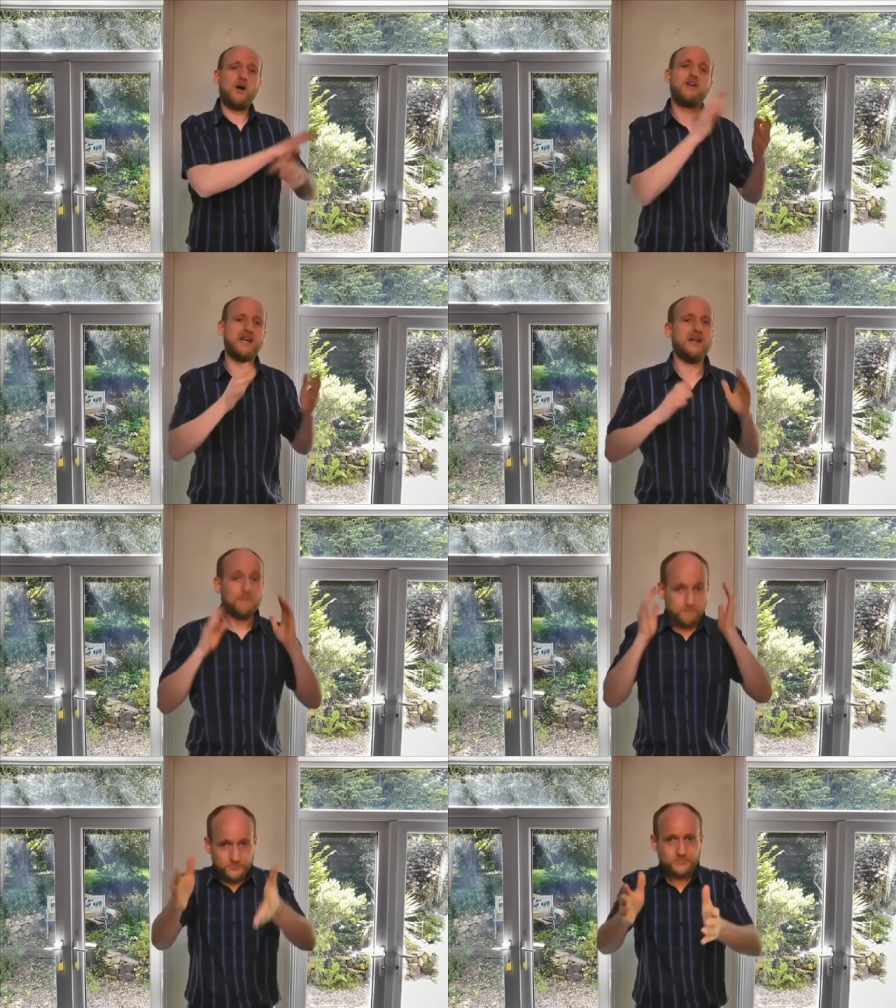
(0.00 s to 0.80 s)

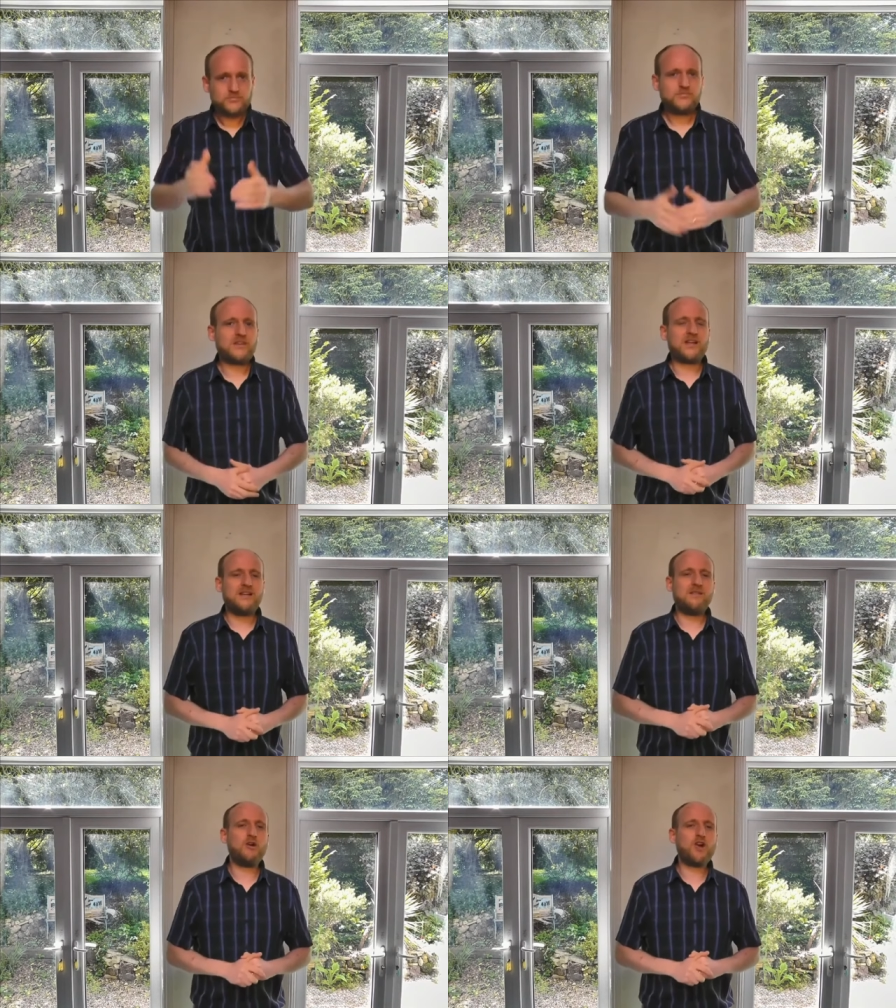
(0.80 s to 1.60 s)
Okay,
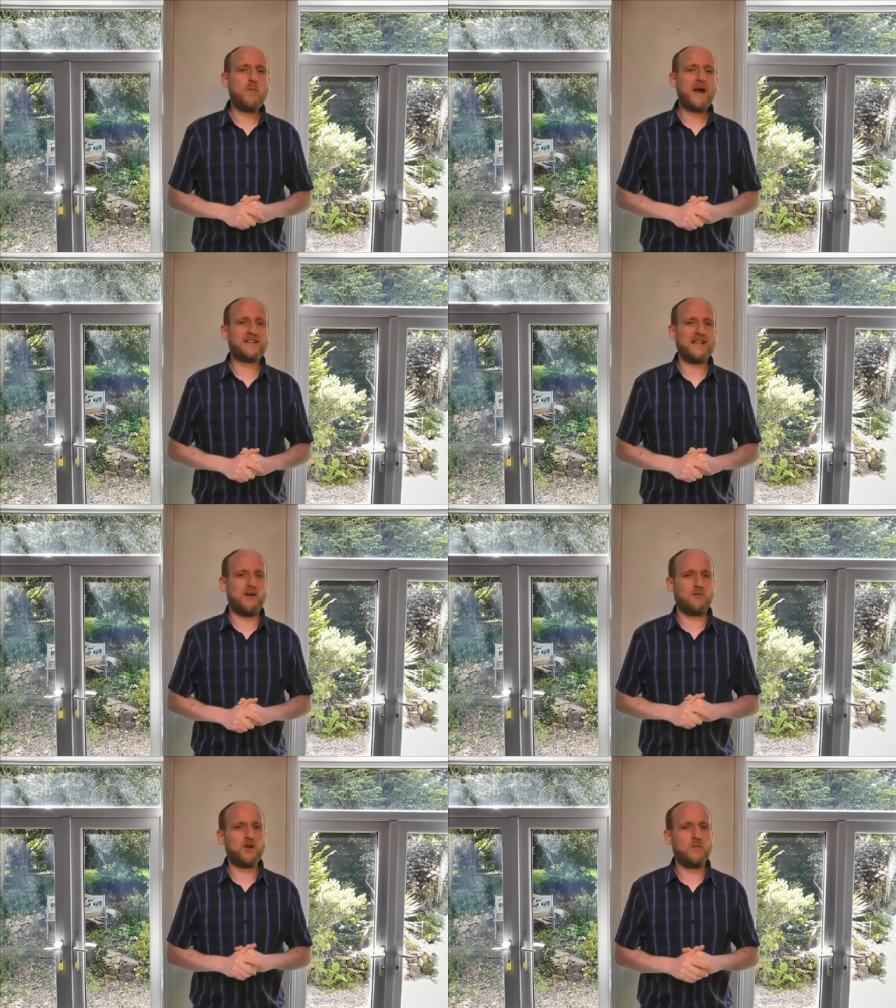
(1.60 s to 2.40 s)
we'll go back
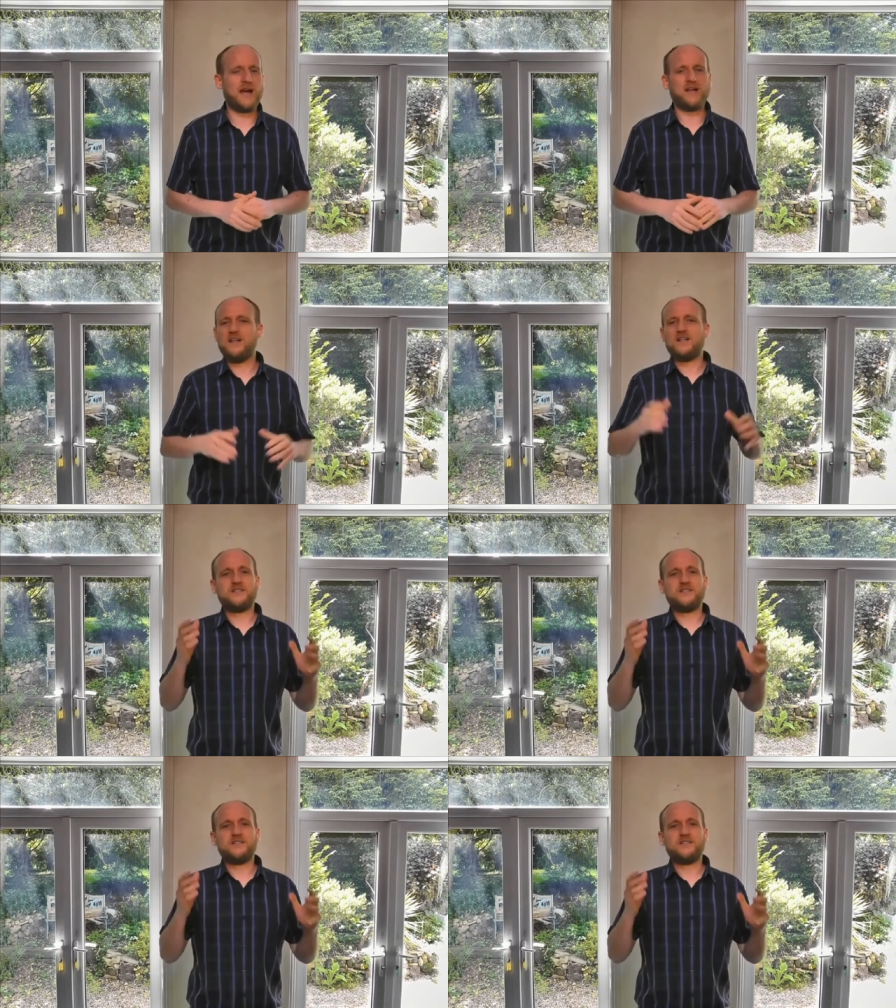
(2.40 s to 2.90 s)
now. We'll go back.